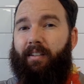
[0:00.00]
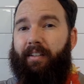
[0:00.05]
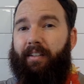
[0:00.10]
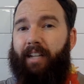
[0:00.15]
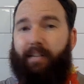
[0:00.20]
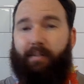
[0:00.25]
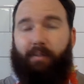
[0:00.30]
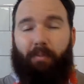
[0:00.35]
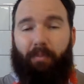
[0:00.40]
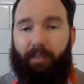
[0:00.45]

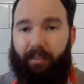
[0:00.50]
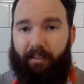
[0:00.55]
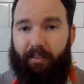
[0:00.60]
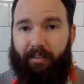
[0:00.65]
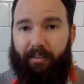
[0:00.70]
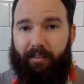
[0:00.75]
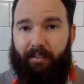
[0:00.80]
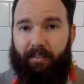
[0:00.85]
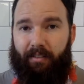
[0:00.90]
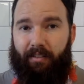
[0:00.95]
never
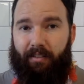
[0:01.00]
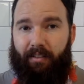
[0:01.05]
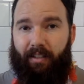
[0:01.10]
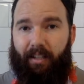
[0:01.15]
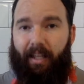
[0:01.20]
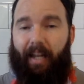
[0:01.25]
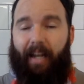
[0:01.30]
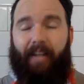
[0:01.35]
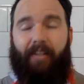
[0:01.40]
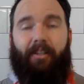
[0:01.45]
once.
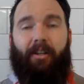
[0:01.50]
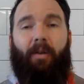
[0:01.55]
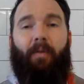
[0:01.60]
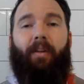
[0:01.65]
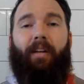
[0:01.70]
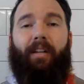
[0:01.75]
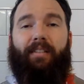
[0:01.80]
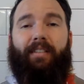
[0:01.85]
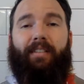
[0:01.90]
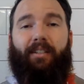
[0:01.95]
I know
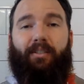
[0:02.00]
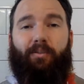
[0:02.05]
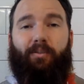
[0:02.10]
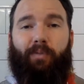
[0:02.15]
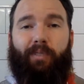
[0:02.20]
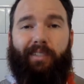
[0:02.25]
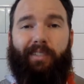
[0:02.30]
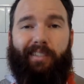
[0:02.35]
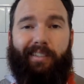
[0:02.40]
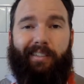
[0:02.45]
that sounds
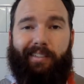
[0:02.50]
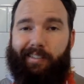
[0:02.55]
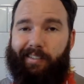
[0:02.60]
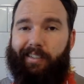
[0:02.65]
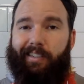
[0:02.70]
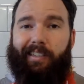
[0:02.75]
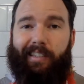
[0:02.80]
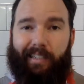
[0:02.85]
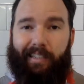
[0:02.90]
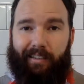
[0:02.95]
really
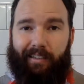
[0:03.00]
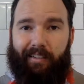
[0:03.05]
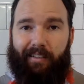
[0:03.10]
silly.